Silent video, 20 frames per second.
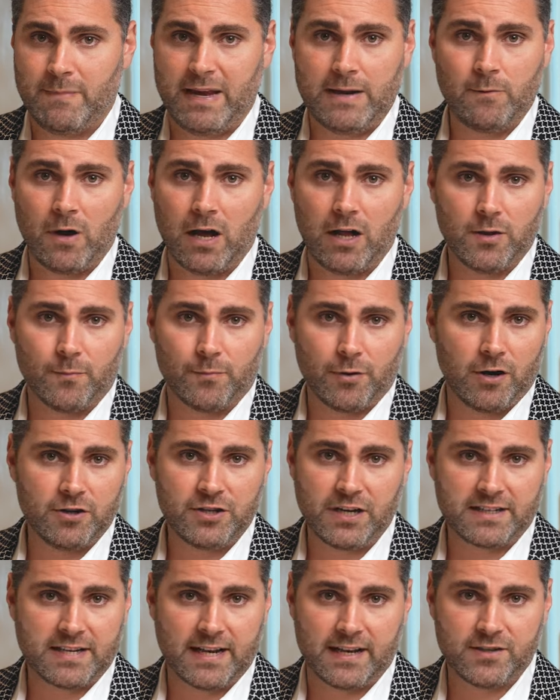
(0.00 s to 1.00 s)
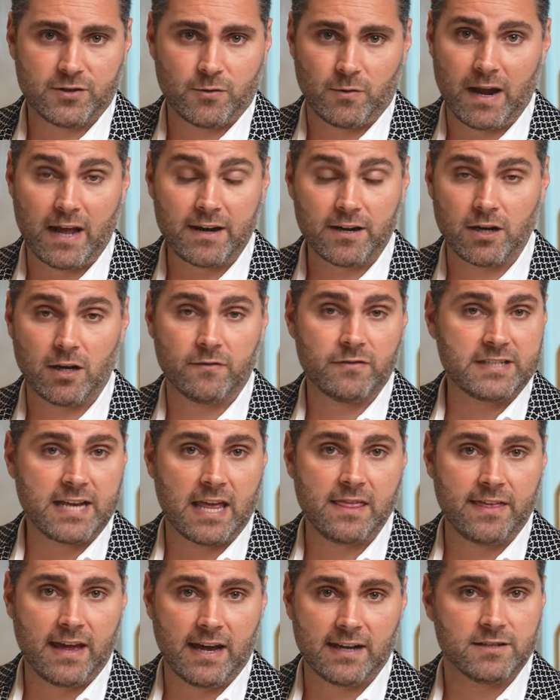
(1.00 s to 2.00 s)
Meanwhile, the project has created over
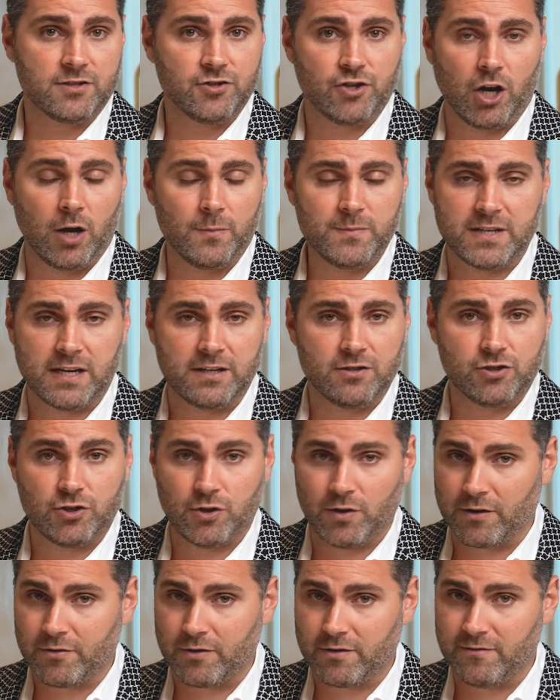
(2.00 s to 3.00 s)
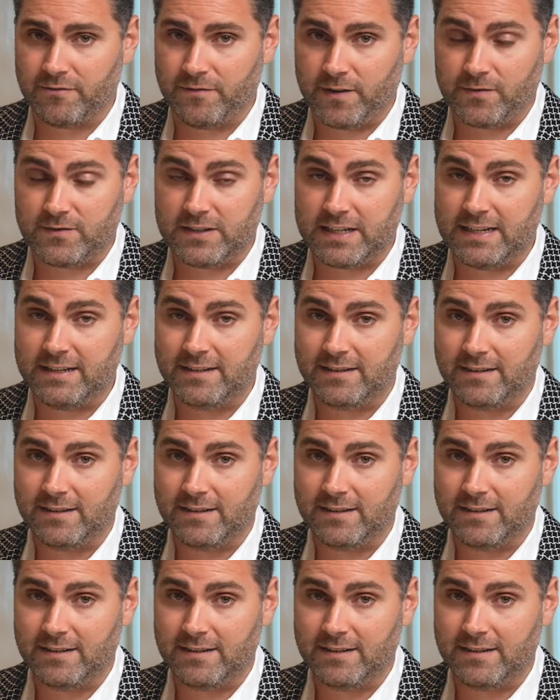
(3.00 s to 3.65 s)
10,000 jobs and 250